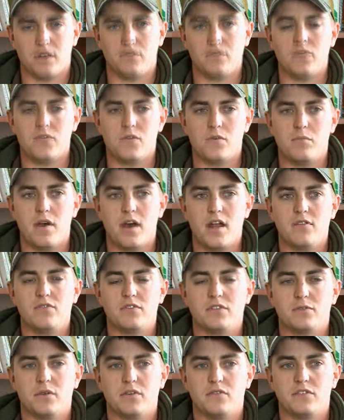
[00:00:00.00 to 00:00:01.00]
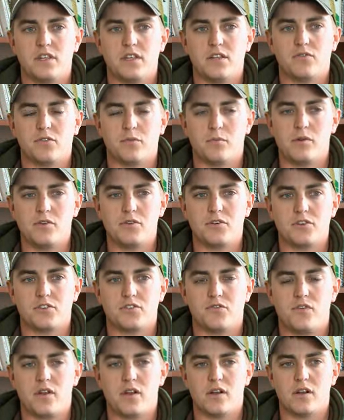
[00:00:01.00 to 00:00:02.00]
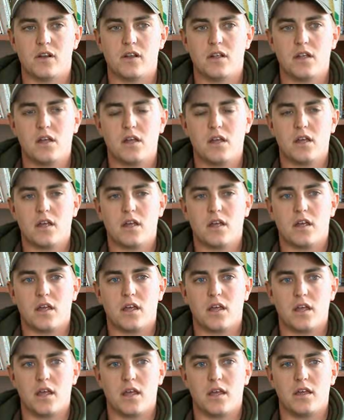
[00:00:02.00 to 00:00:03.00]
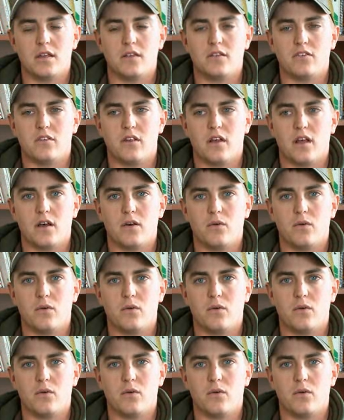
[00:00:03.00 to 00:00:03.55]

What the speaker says: The benefits we've seen from NutriSphere is